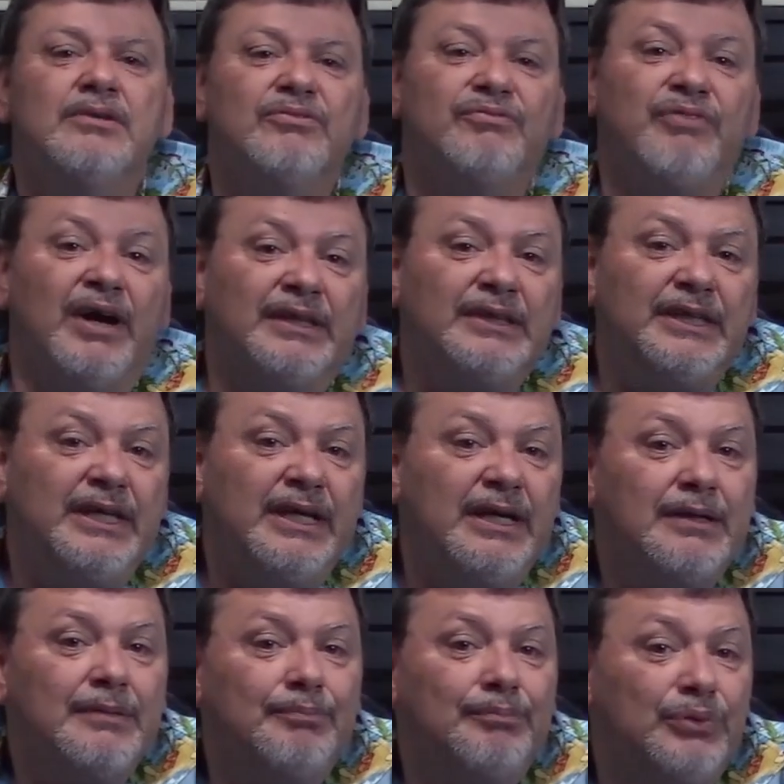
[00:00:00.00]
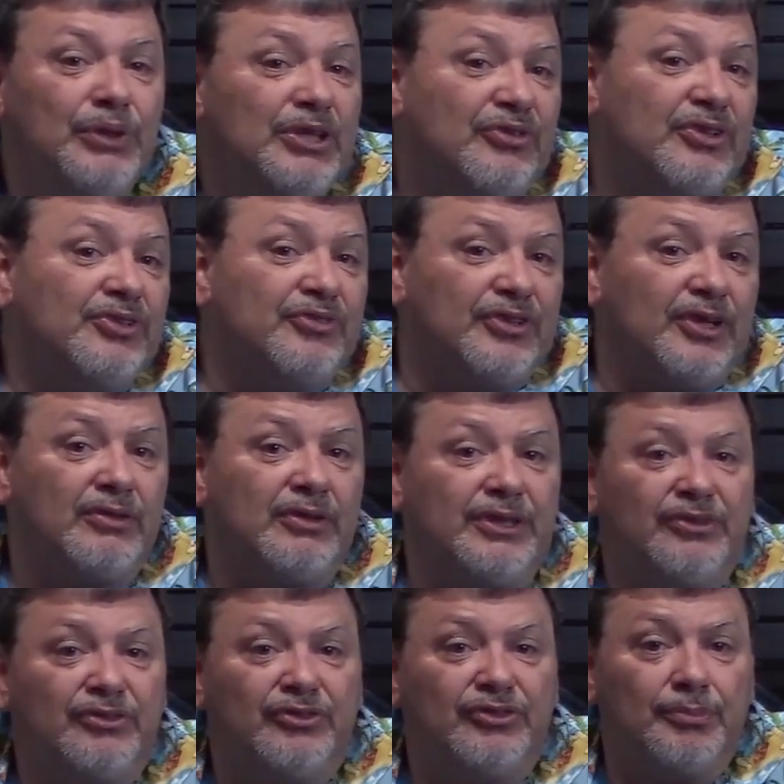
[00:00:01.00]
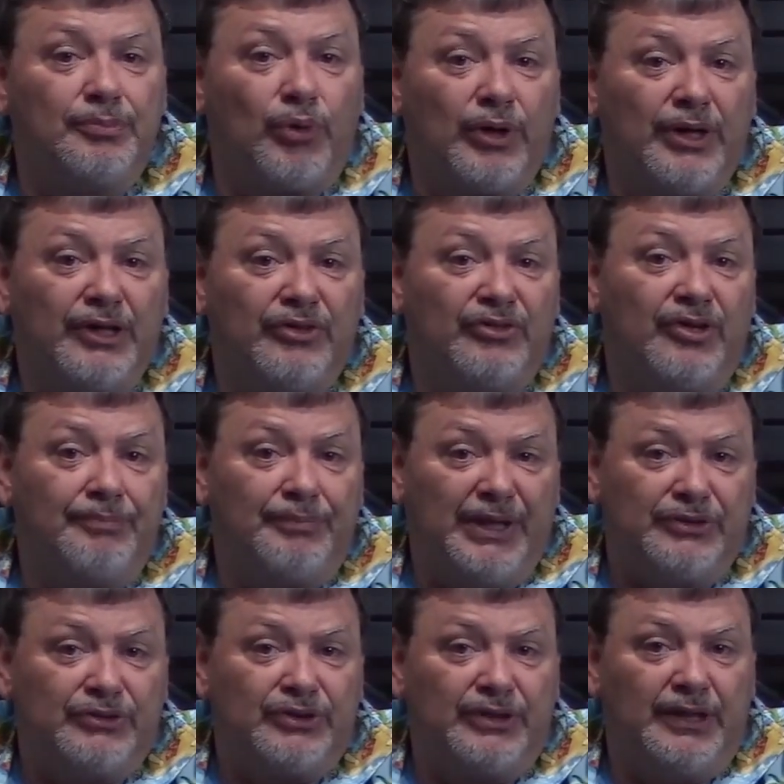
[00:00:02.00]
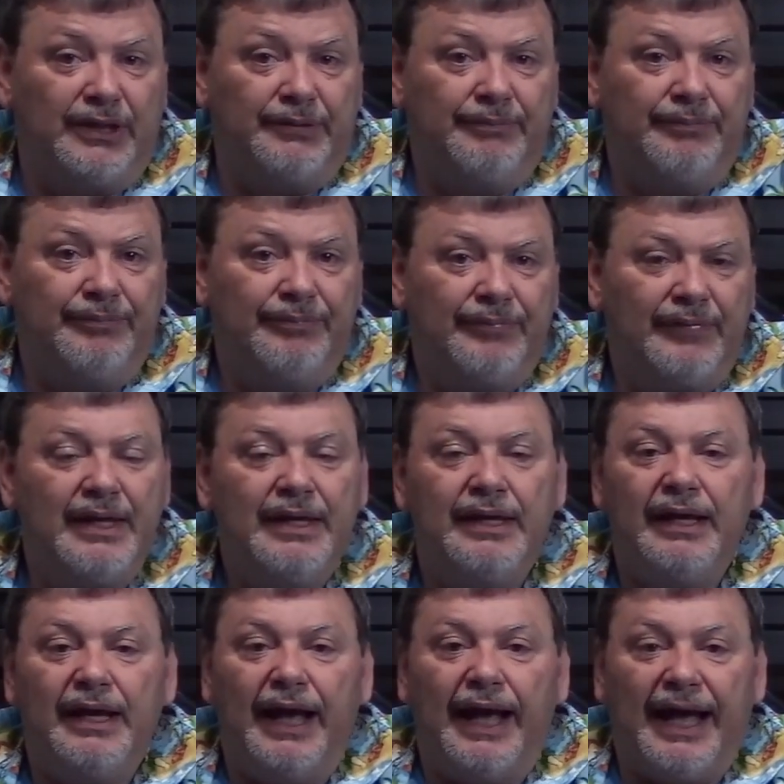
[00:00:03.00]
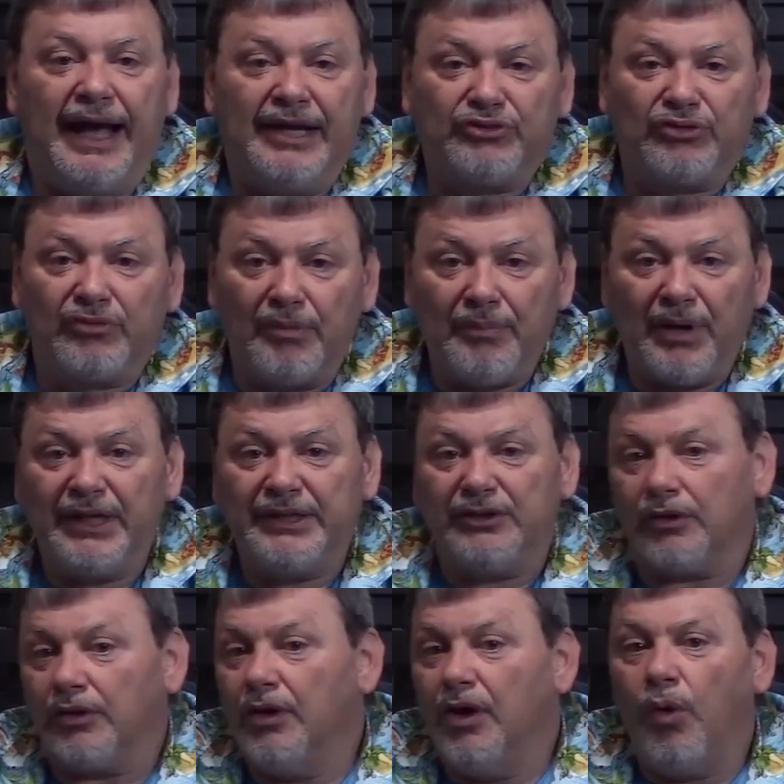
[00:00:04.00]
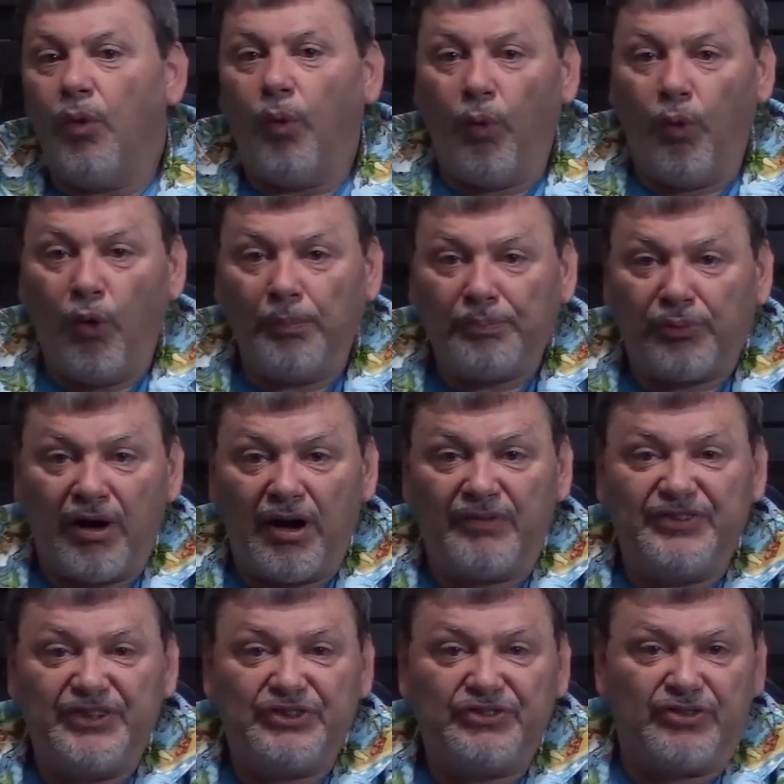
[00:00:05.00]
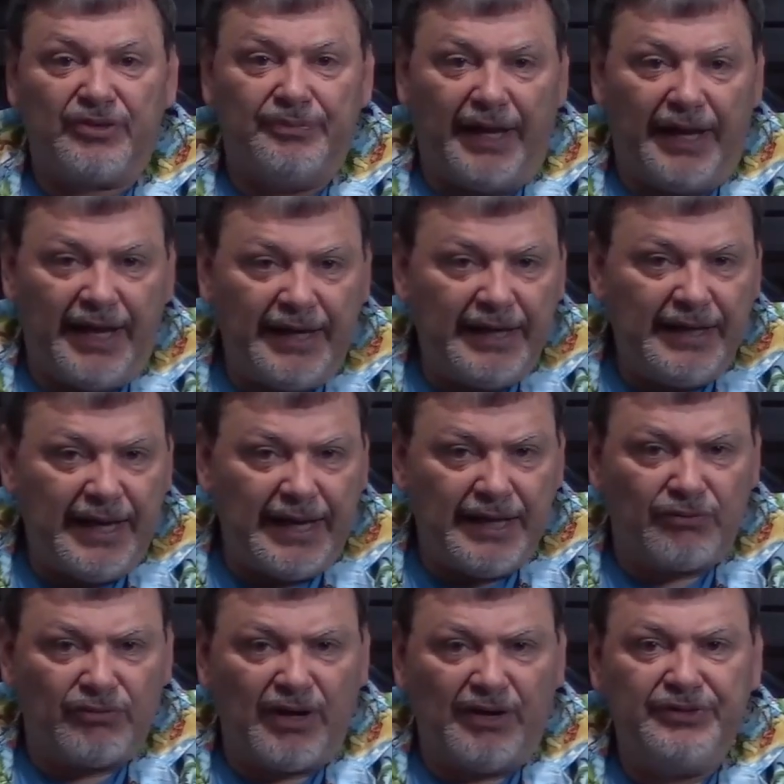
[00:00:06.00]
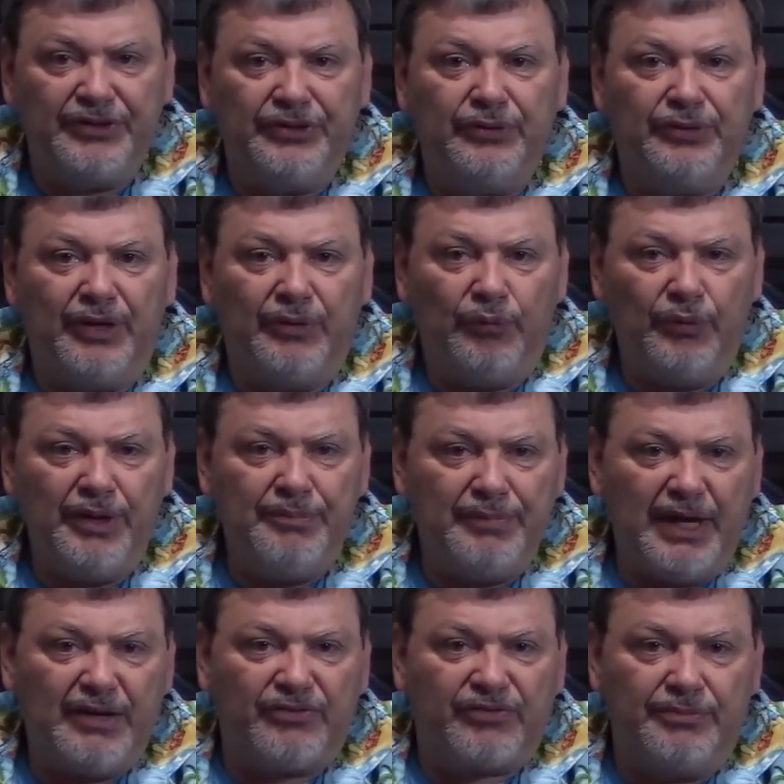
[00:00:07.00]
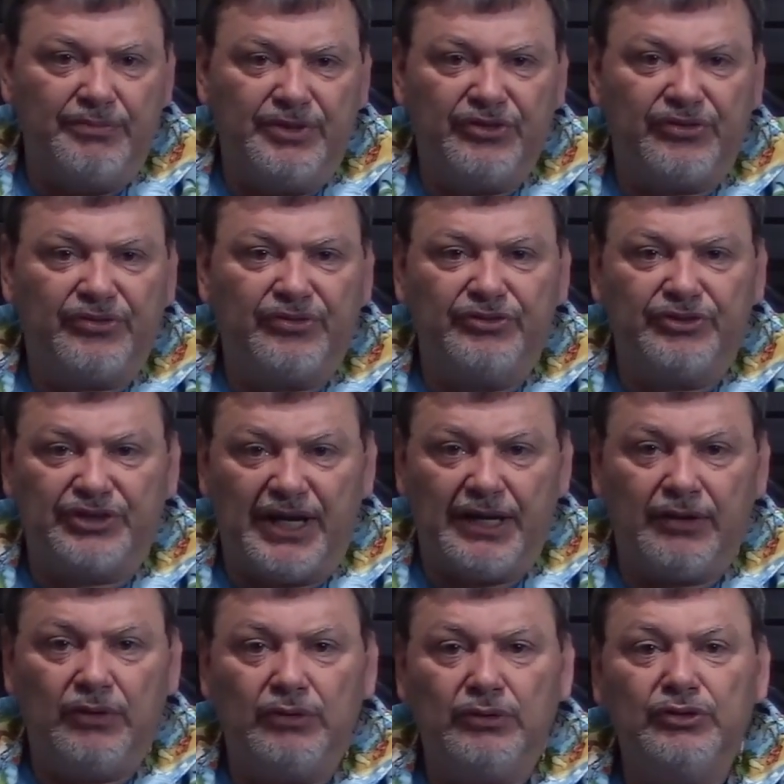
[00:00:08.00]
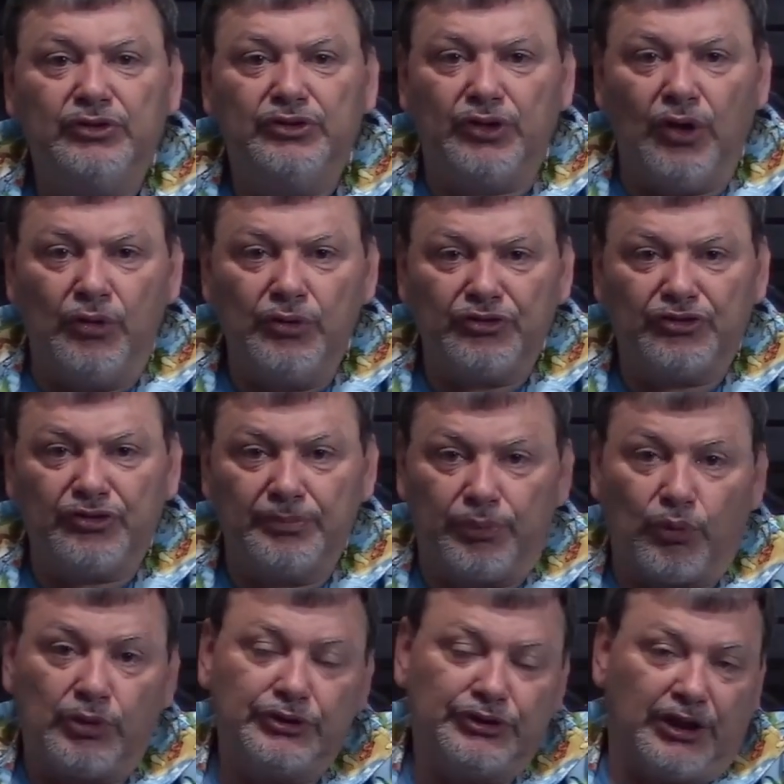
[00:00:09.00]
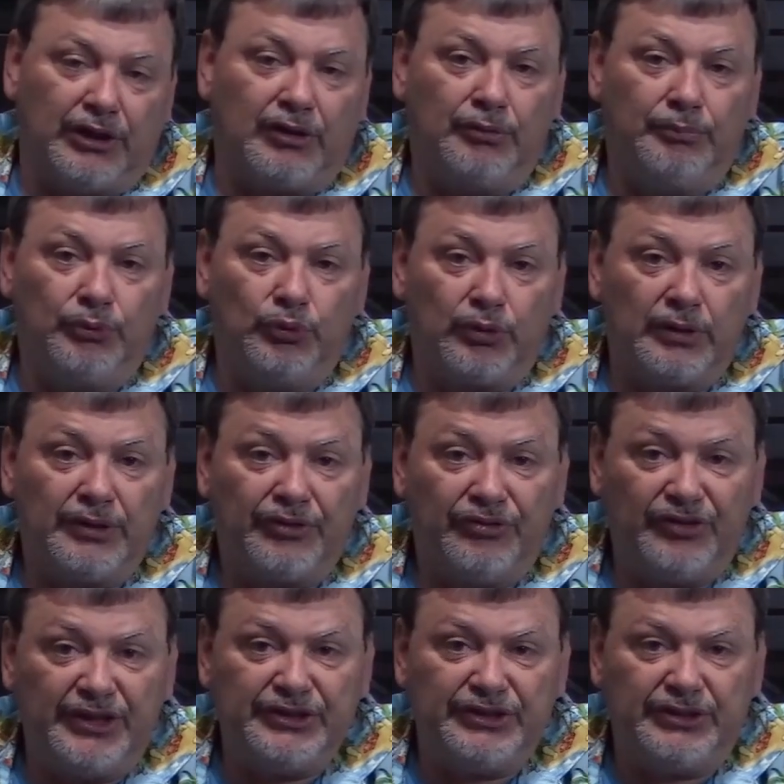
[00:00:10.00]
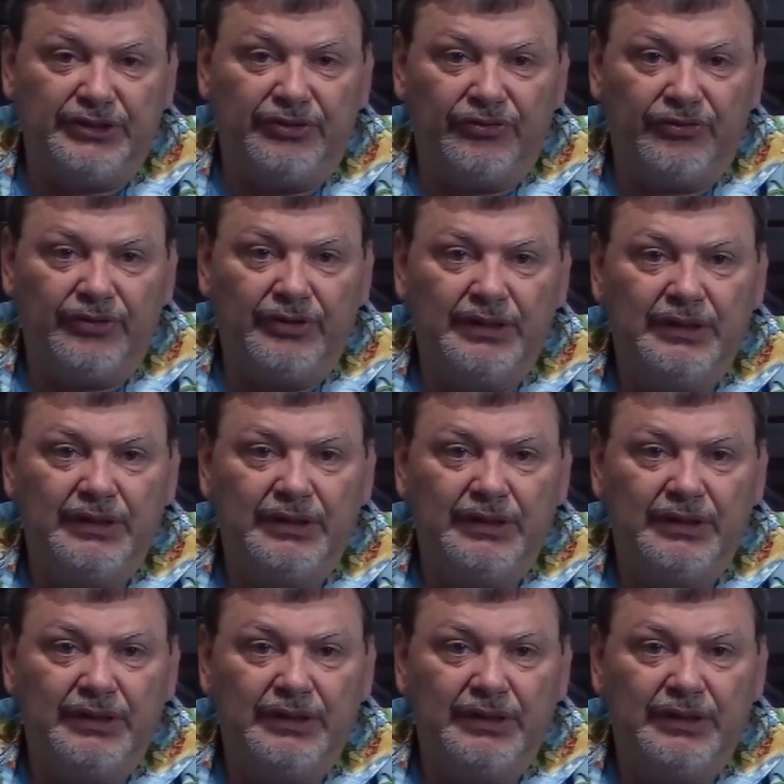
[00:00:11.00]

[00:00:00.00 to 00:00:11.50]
Finally, please considering supporting us on Patreon. As a reminder, all profits from any ad revenue that we make from this channel go to support charitable organizations.